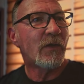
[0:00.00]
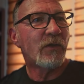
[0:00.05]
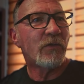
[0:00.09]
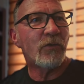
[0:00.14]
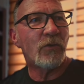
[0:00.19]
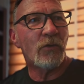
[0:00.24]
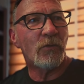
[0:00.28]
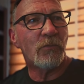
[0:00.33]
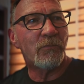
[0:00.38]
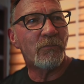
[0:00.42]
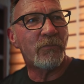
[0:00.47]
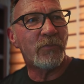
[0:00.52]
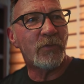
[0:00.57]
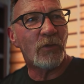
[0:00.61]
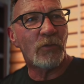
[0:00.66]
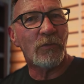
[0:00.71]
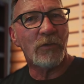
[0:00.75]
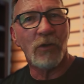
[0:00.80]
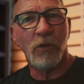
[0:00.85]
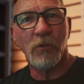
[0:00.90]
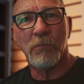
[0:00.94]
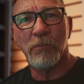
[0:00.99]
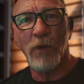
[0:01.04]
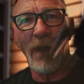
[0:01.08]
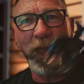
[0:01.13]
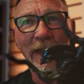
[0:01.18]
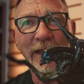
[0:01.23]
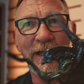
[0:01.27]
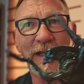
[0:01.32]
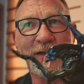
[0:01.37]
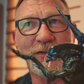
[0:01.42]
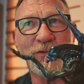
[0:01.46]
little
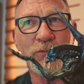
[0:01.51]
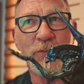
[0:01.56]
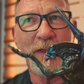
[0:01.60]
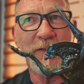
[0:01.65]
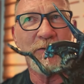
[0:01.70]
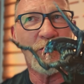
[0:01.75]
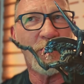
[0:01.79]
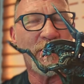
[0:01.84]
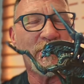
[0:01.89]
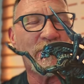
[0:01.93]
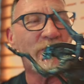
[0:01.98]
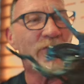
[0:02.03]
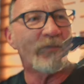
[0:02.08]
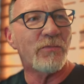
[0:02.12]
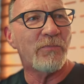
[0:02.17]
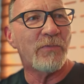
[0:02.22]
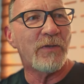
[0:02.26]
product, whether it's,